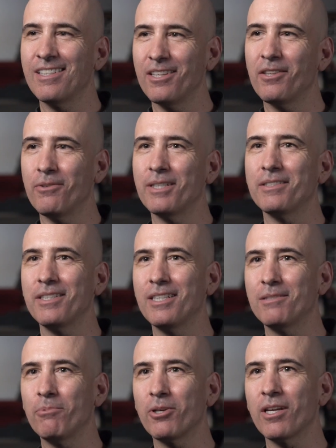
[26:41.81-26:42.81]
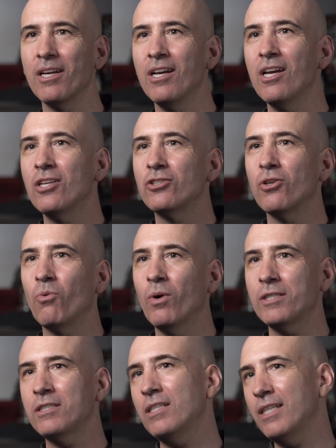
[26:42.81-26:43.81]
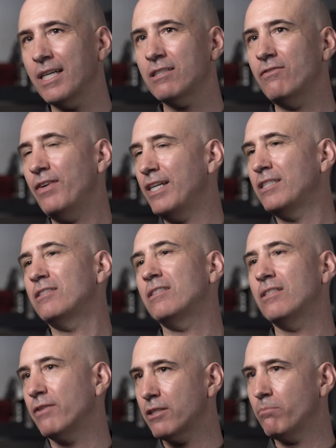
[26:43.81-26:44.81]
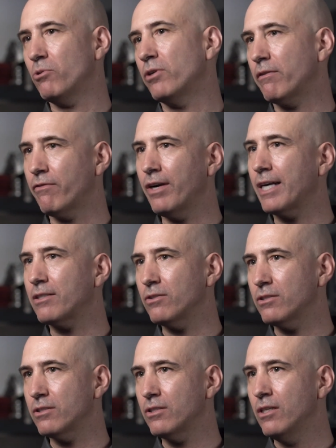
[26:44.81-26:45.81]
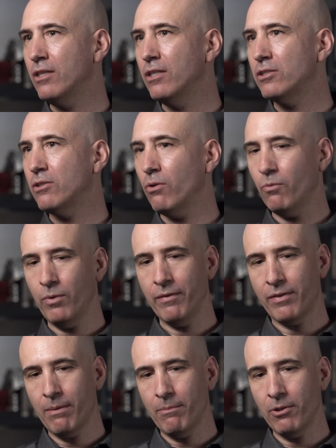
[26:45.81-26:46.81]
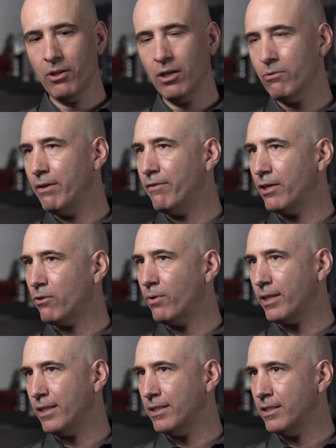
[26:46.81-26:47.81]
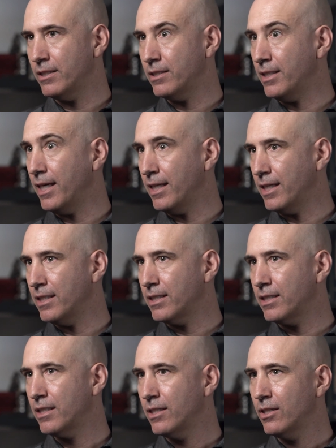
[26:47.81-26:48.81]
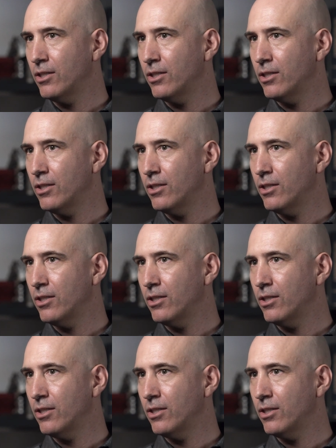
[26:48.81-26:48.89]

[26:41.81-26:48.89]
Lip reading: The rest of the iceberg. So what's the next phase of exploring fractals? So we've come a long way very quickly since the 80s.